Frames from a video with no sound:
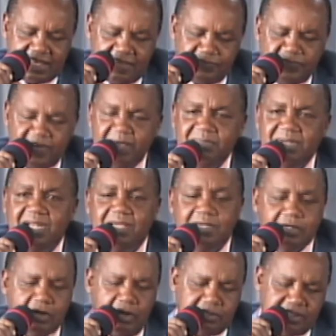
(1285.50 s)
The family
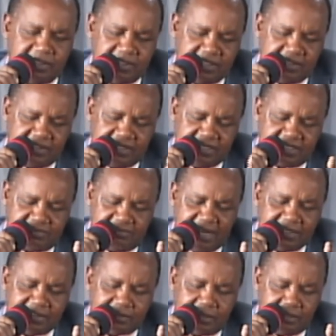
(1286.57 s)
got
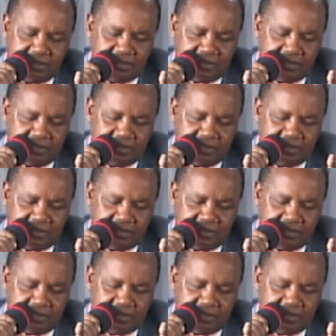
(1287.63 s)
dismantled.